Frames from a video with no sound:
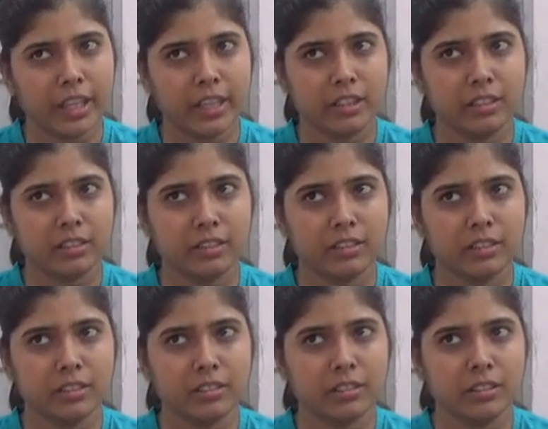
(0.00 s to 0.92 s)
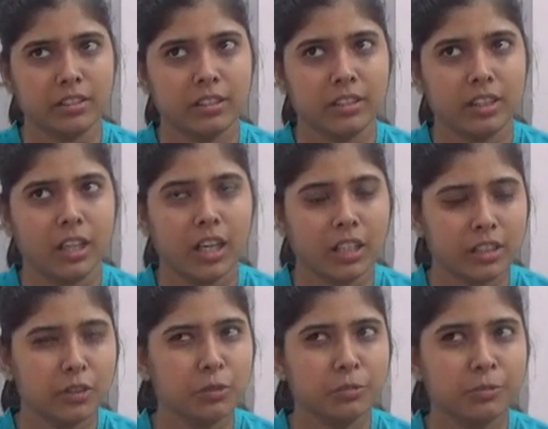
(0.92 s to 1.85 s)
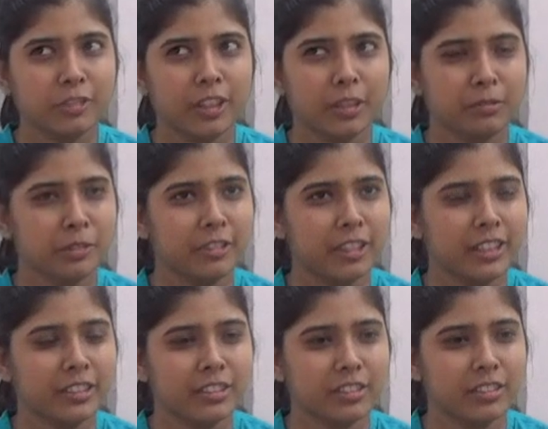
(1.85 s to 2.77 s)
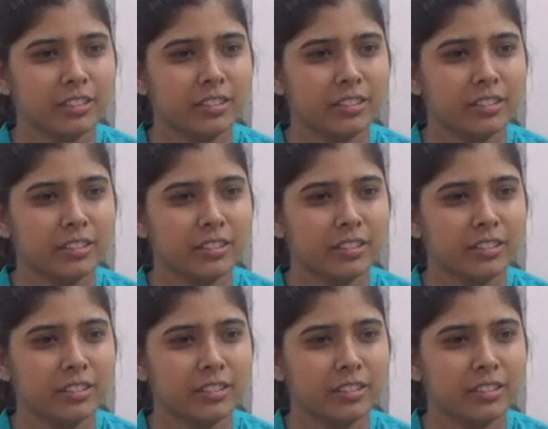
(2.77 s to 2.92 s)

And Hathi Gumpha, I'm aware, sir.